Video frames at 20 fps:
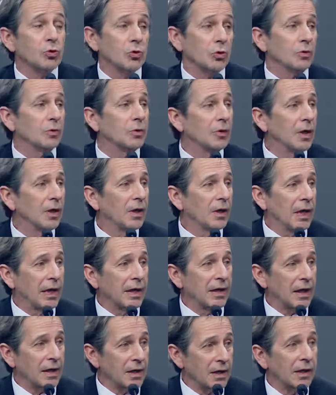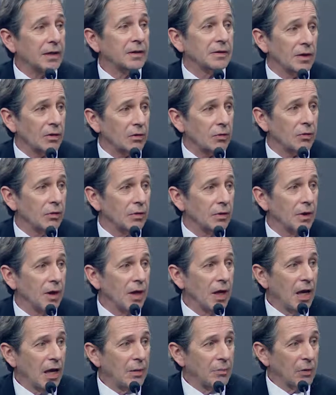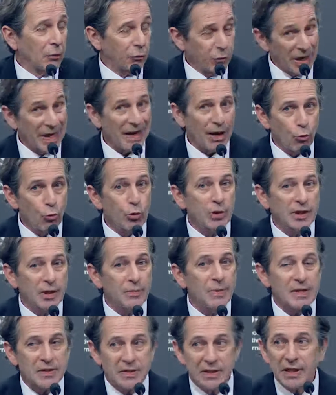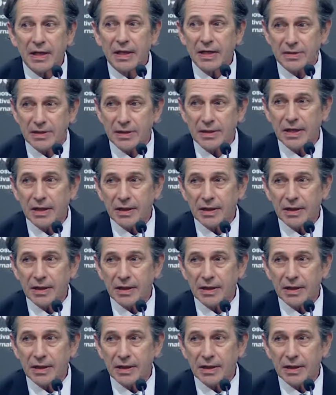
That moved me very much to uh, play this role.